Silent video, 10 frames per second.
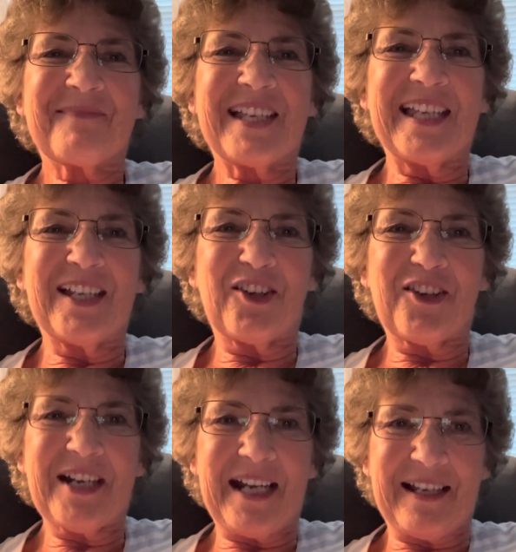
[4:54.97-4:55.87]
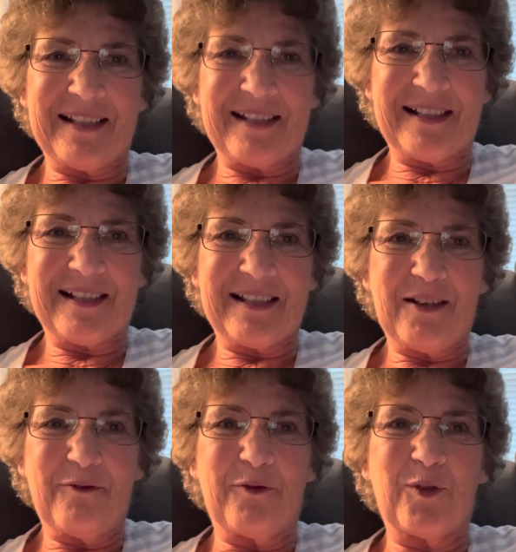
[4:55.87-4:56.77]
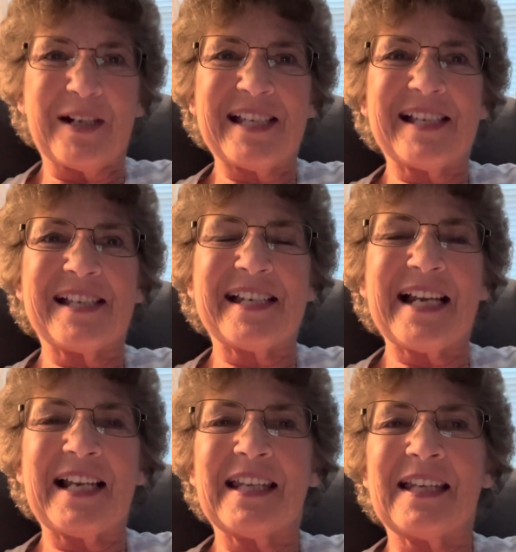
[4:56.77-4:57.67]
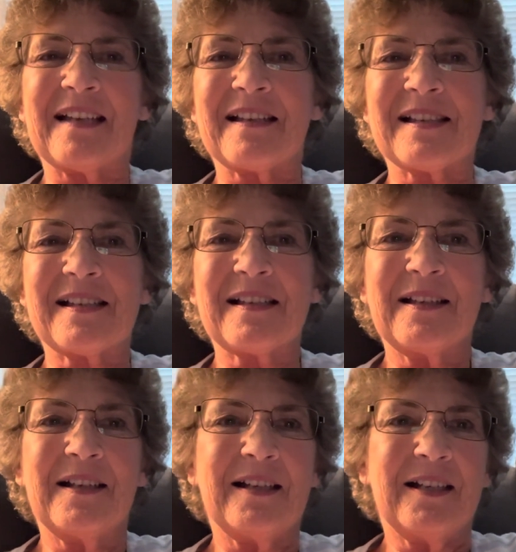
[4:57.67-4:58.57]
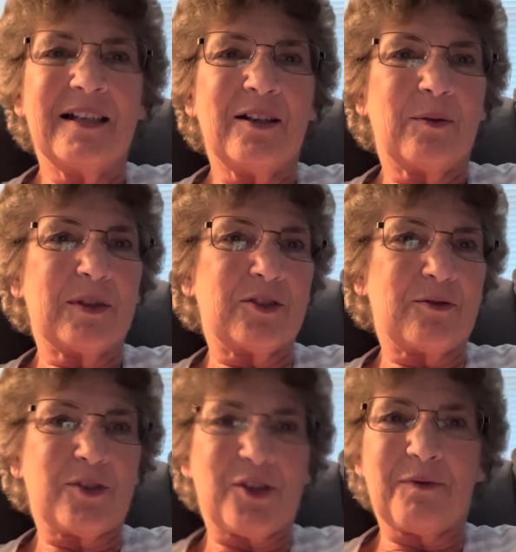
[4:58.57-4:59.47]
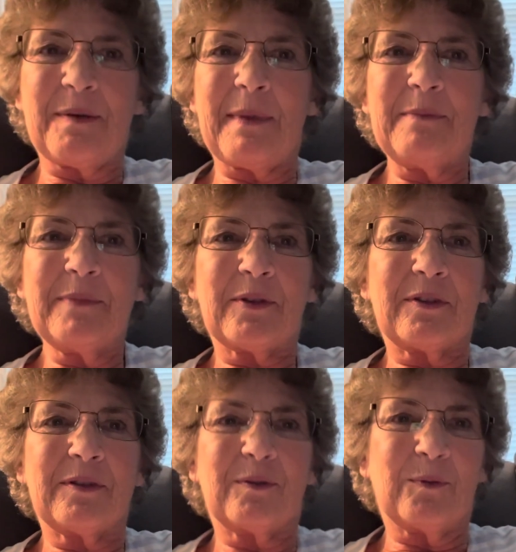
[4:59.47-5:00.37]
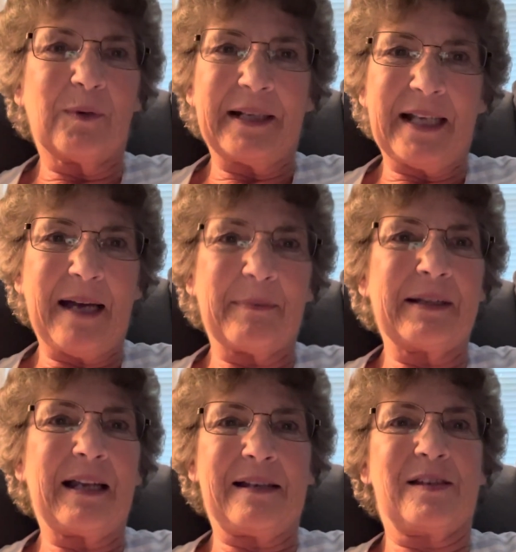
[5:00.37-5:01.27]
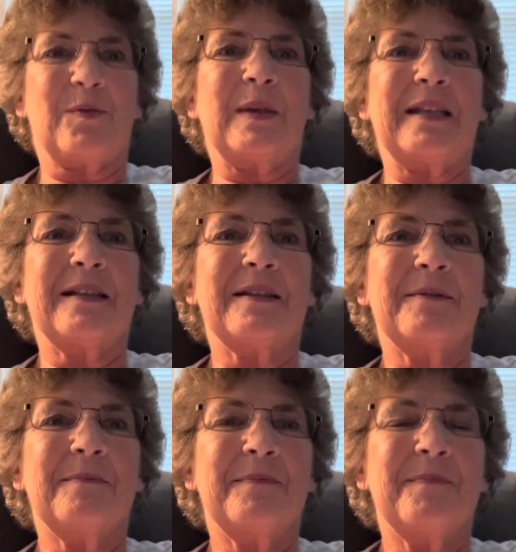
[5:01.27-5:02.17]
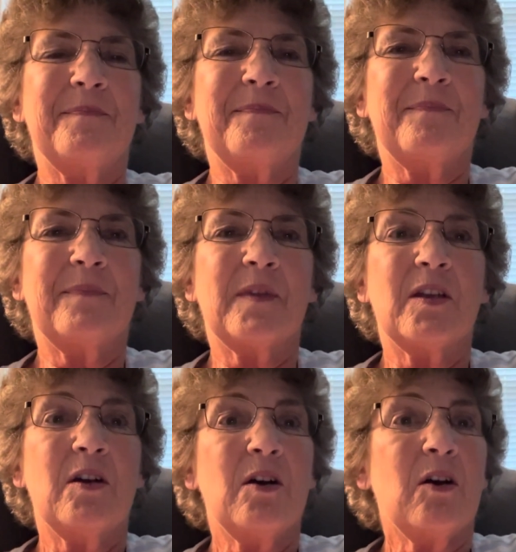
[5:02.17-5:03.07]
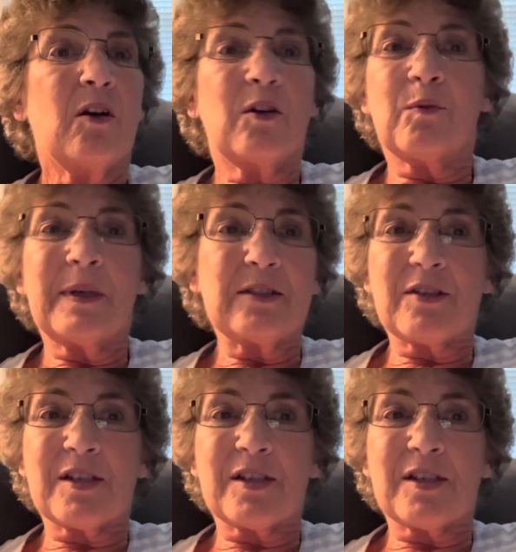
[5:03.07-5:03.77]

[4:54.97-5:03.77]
in our heads, voices telling us Well, don't you remember what happened last week? Or what do you